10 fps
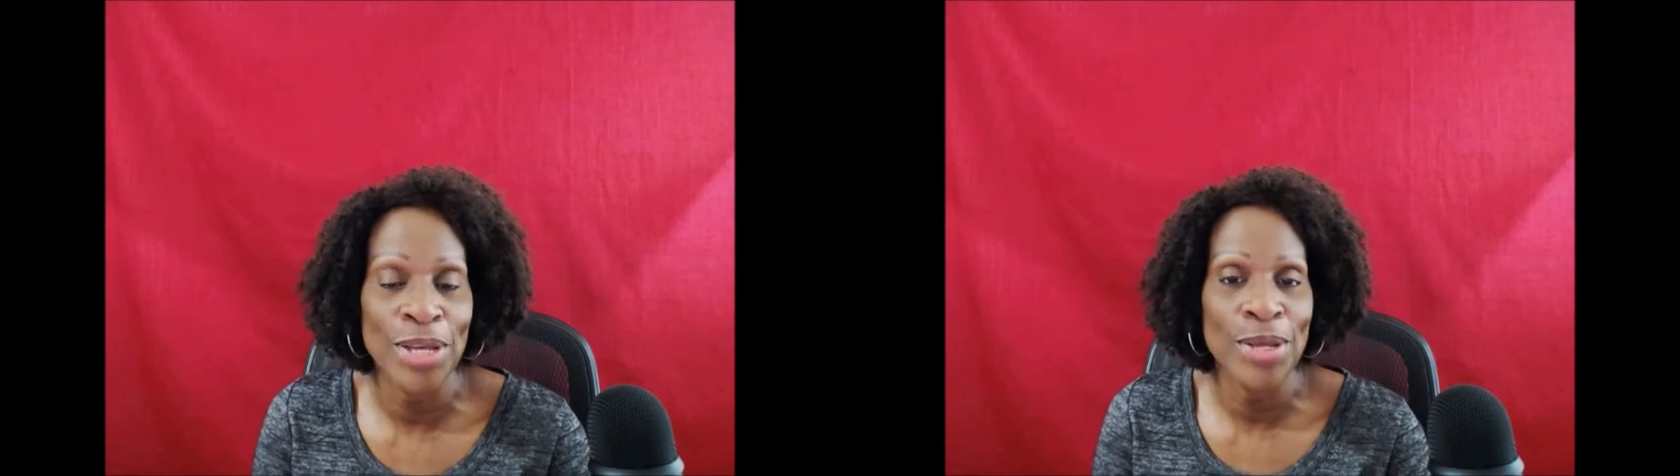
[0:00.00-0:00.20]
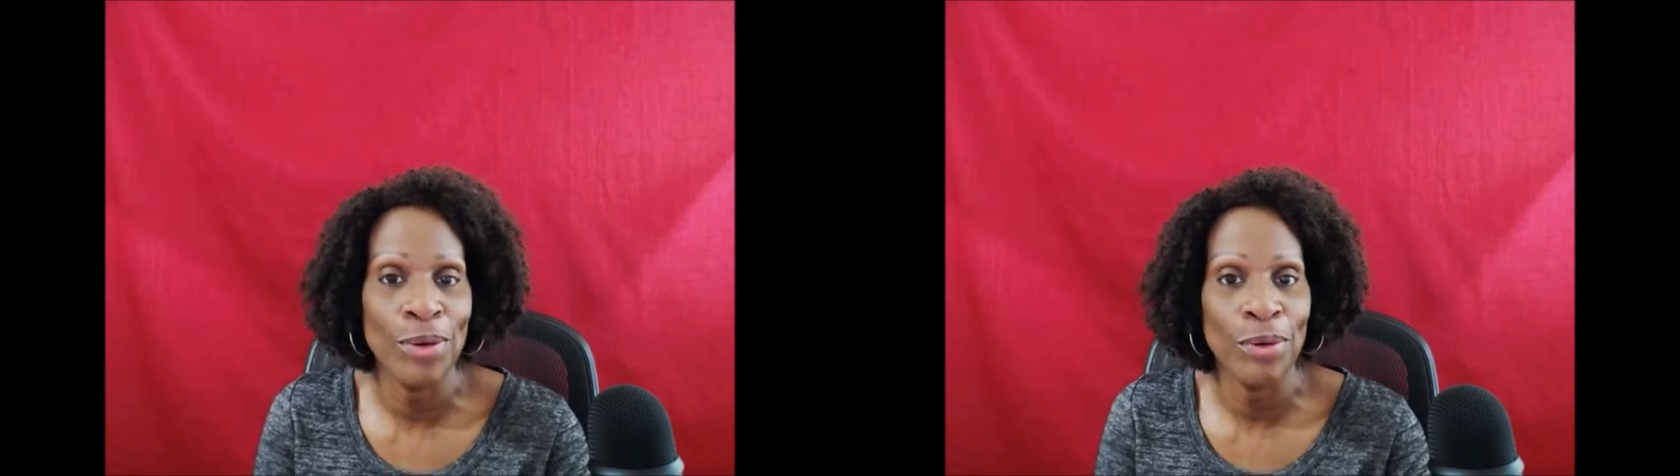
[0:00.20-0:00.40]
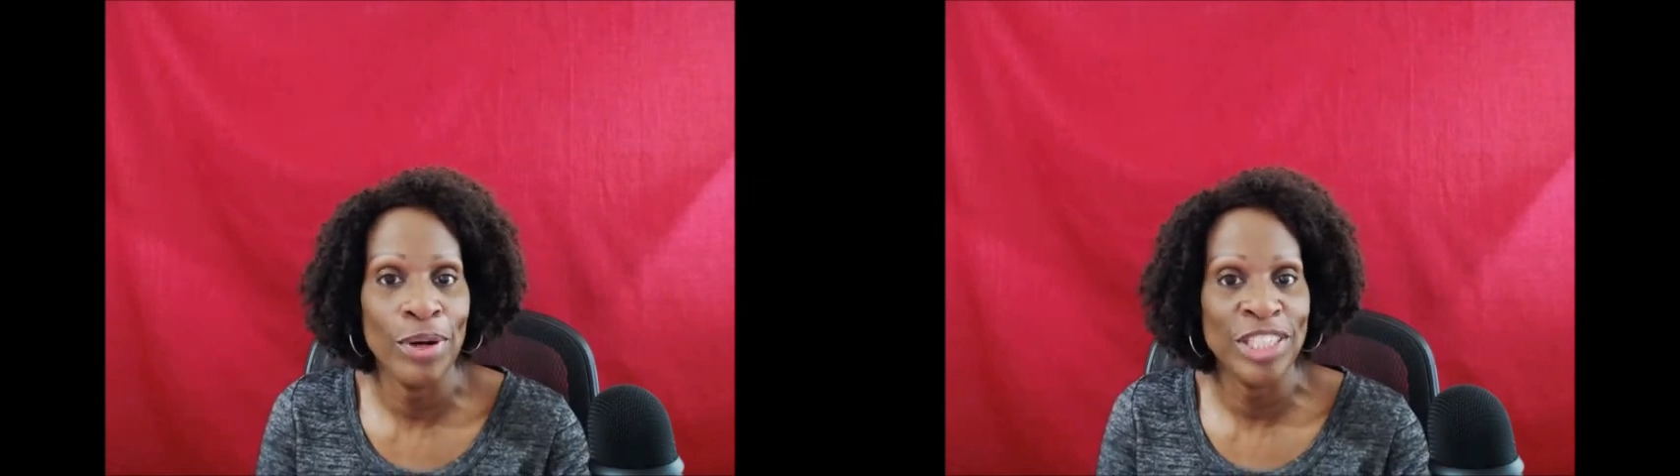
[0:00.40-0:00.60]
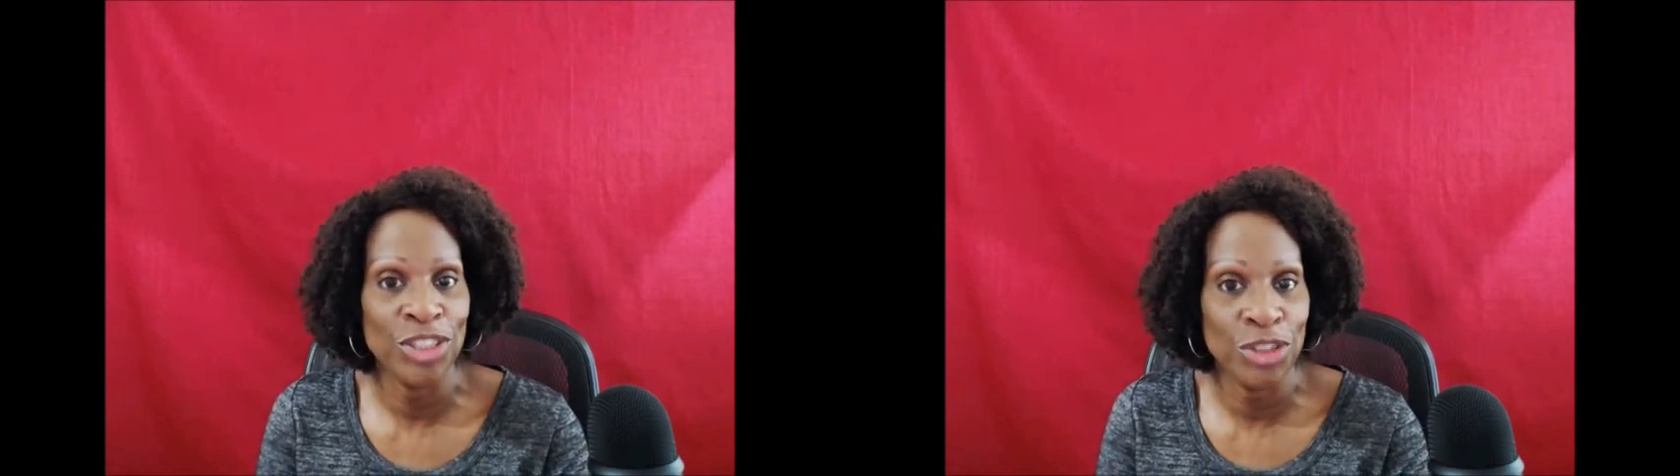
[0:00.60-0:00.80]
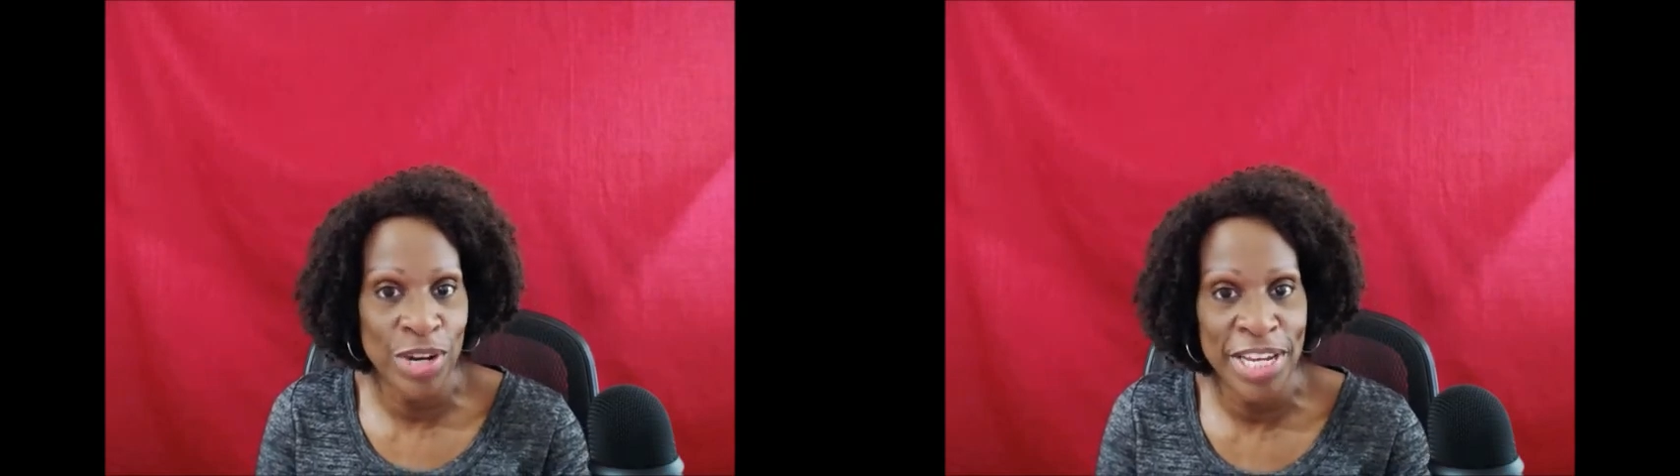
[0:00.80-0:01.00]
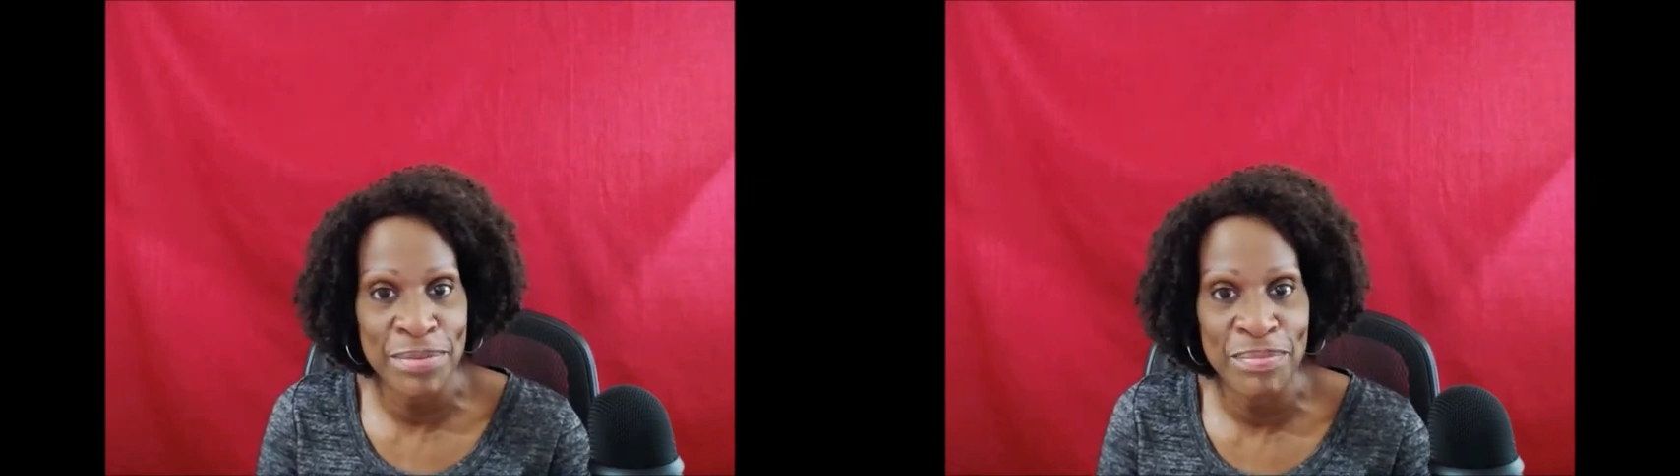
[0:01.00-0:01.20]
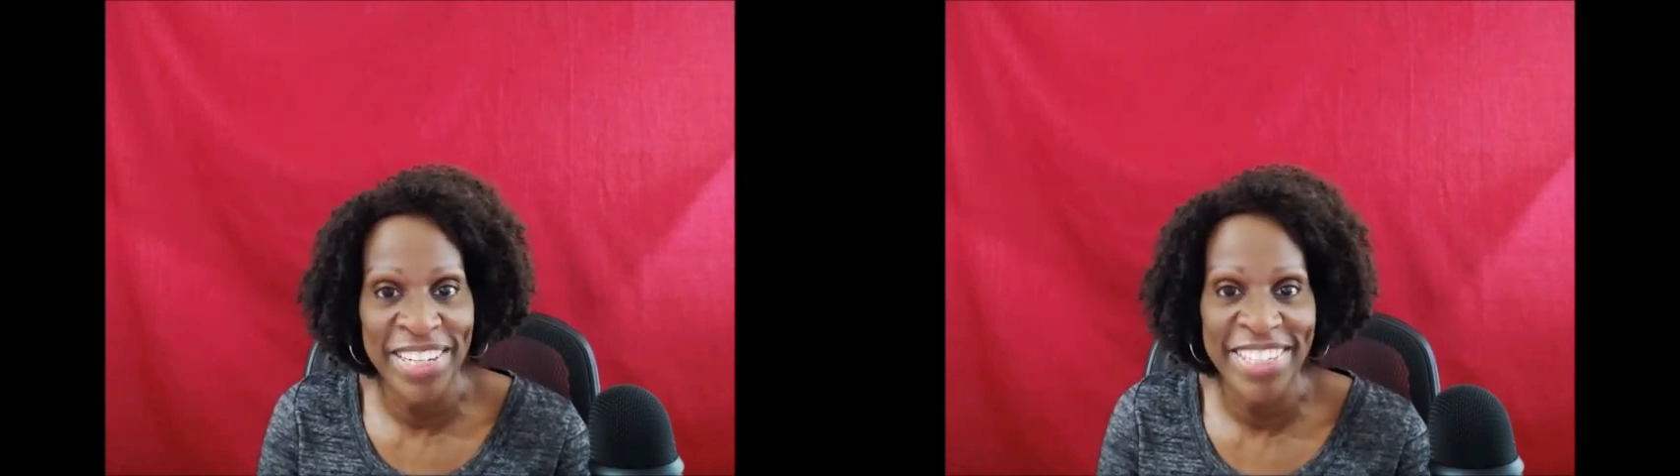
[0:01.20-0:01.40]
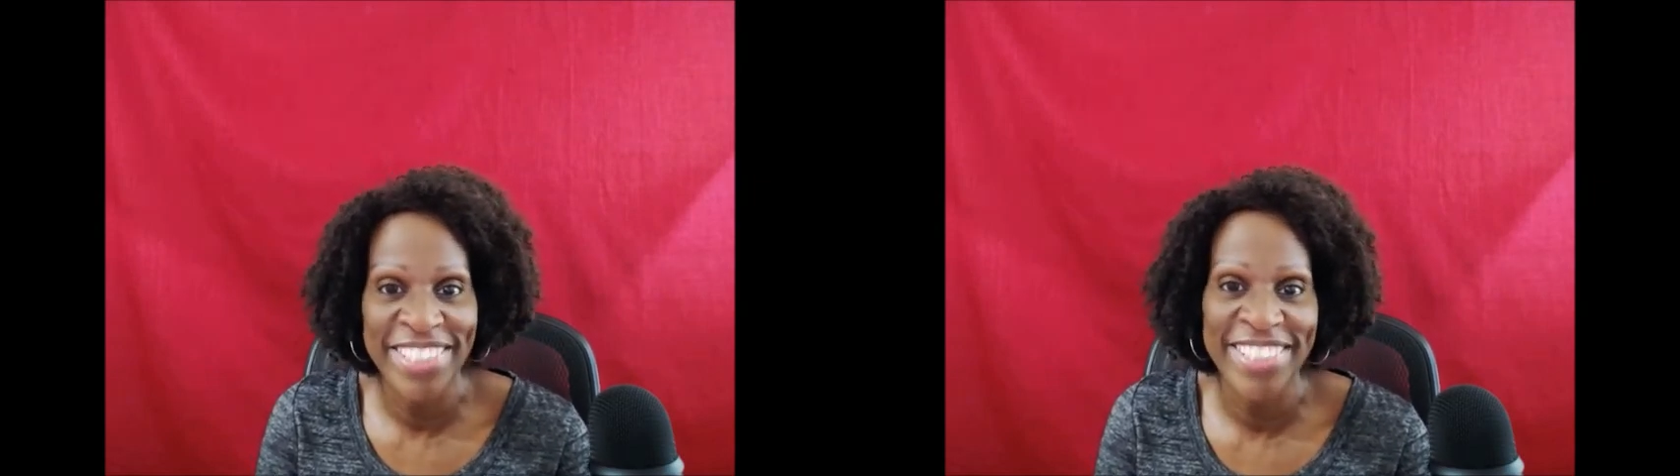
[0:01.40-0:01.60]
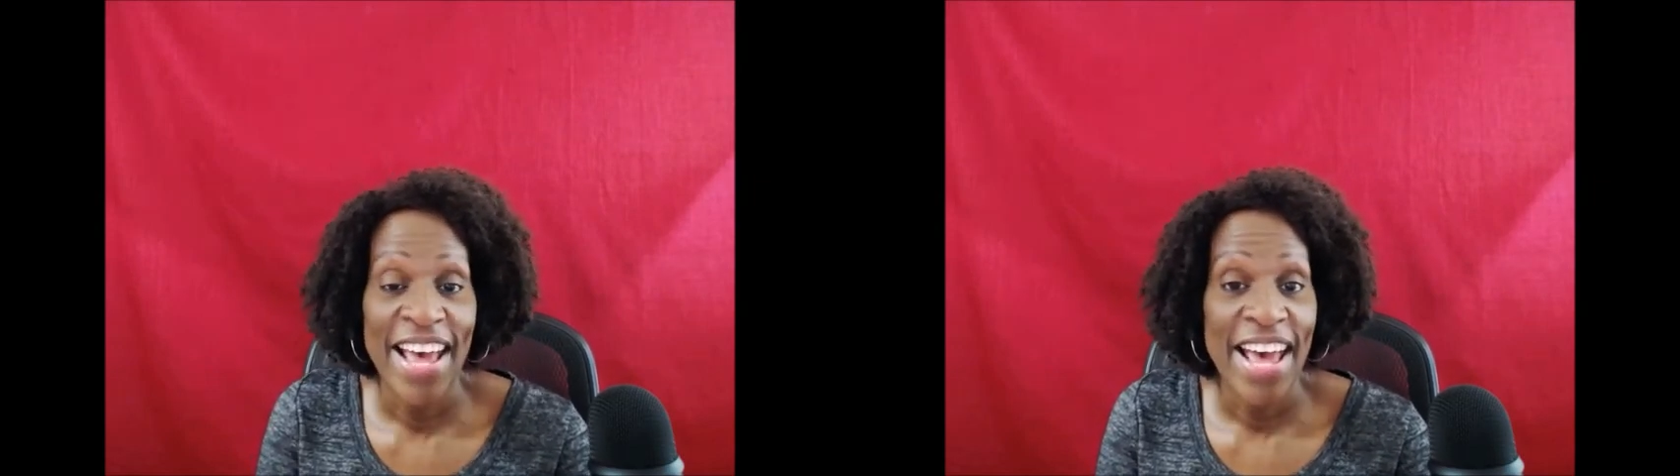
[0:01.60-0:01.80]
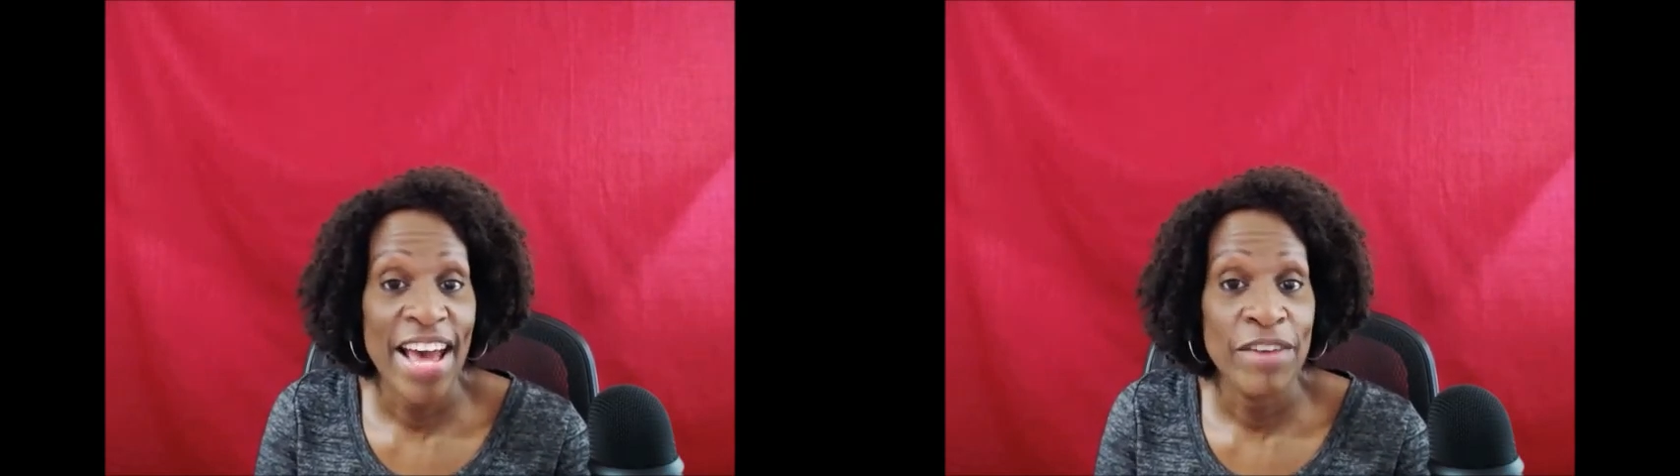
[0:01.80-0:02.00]
your dream.
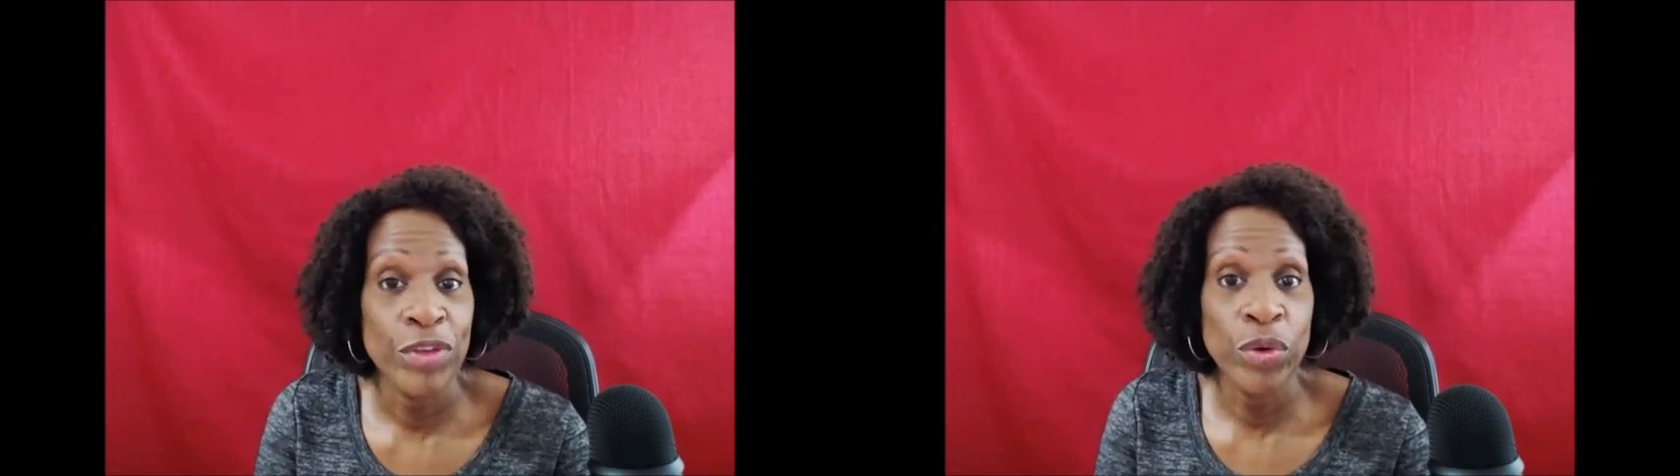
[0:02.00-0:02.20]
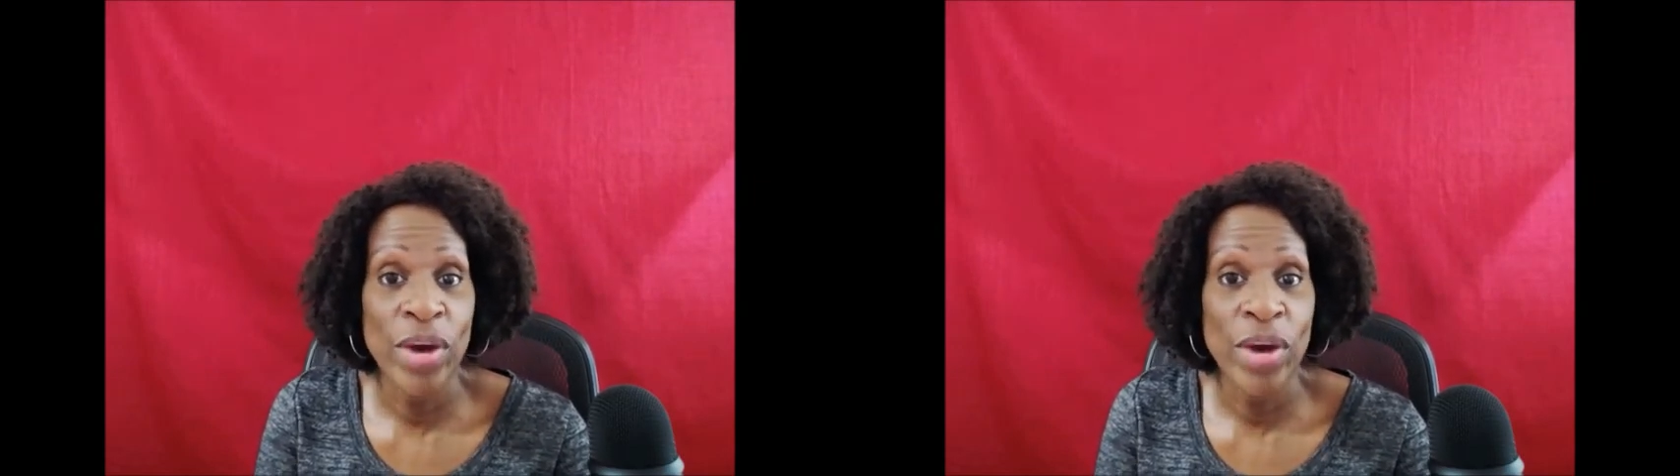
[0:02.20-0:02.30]
Have you